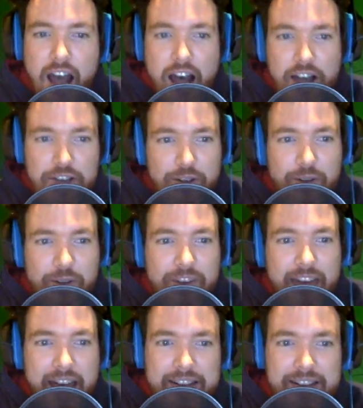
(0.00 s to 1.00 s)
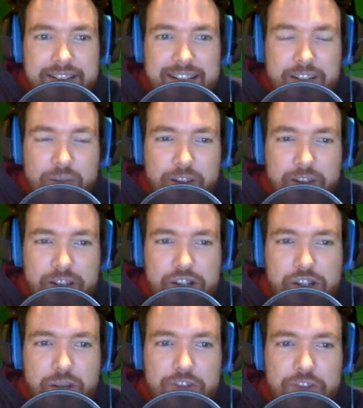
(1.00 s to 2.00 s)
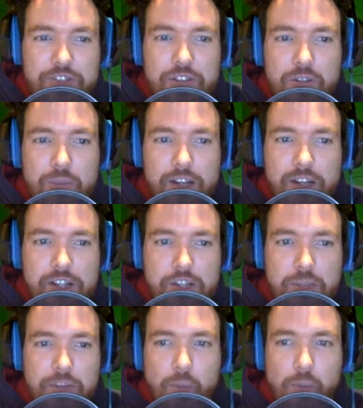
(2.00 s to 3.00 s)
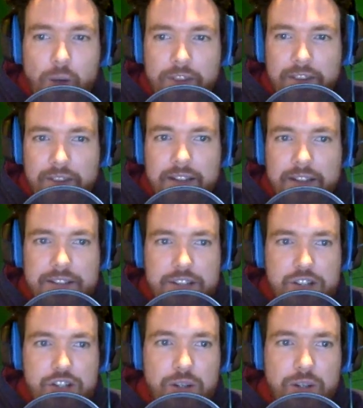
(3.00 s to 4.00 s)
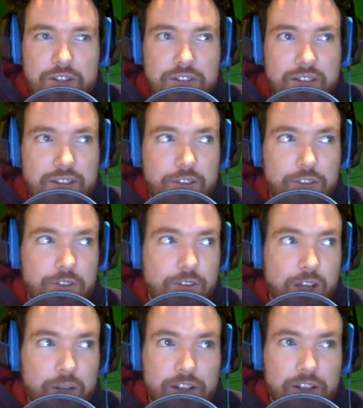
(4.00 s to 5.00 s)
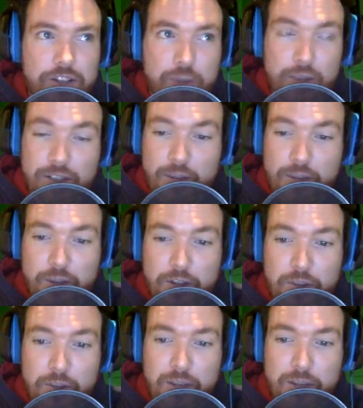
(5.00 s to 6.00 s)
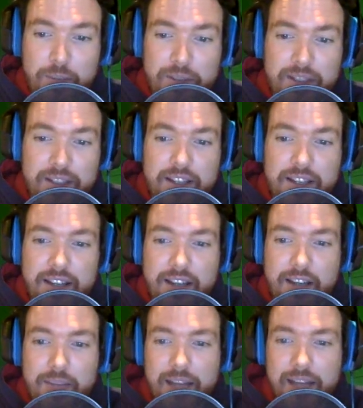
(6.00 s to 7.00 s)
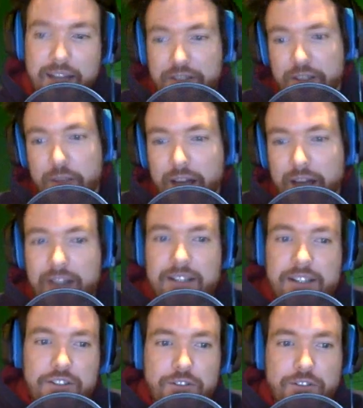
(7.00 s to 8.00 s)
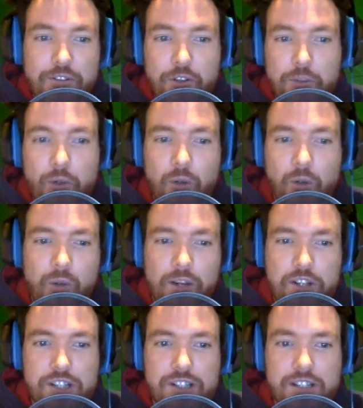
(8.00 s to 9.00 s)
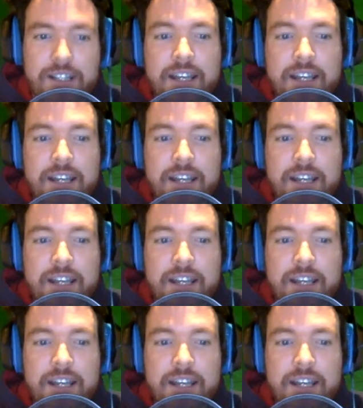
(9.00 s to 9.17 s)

So that didn't really show us too much, but the one thing that it did show us, and if you're following on Twitter at WHERESBARRY, I've been asking about it. It's the first poll question.